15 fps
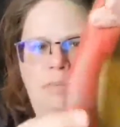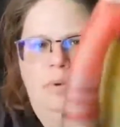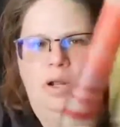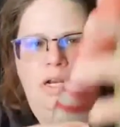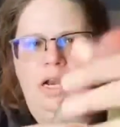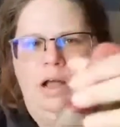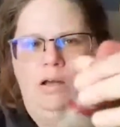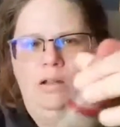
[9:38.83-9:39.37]

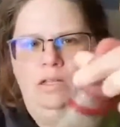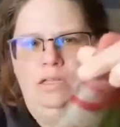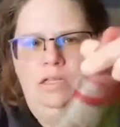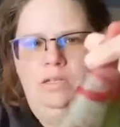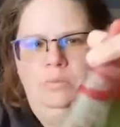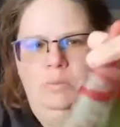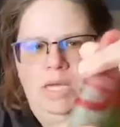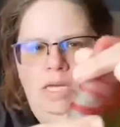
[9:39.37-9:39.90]
it out a little
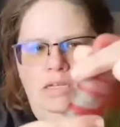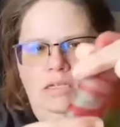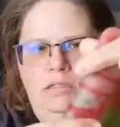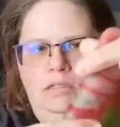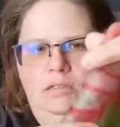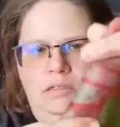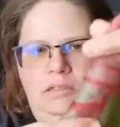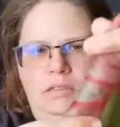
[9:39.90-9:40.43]
bit,
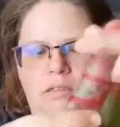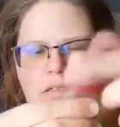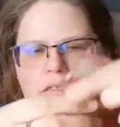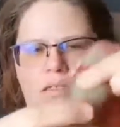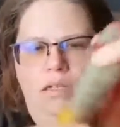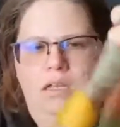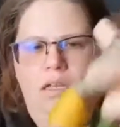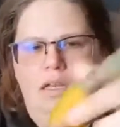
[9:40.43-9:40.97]

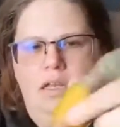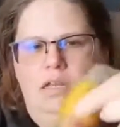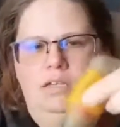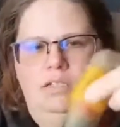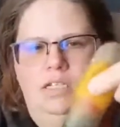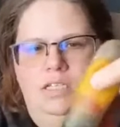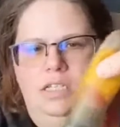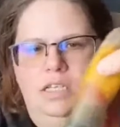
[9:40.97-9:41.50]

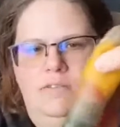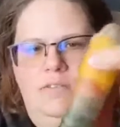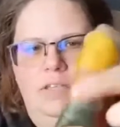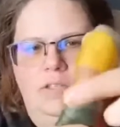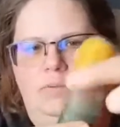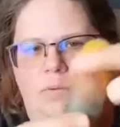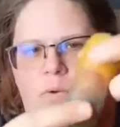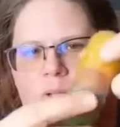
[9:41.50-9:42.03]
just to give this
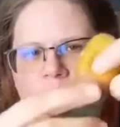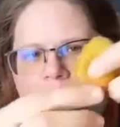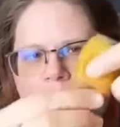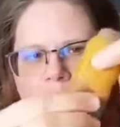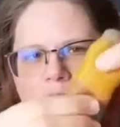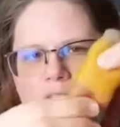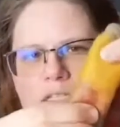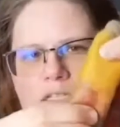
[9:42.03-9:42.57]
rollag
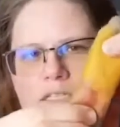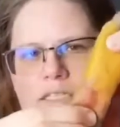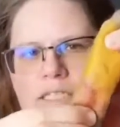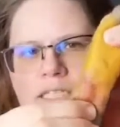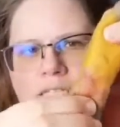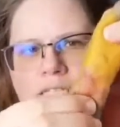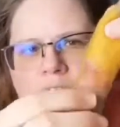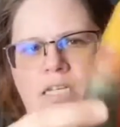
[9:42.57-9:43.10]
just a
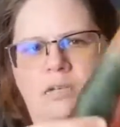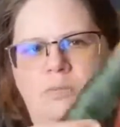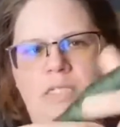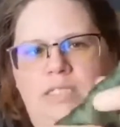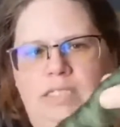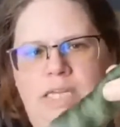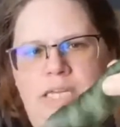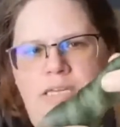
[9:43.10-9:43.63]
little bit
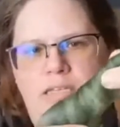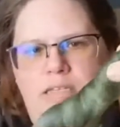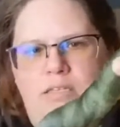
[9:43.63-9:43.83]
of length,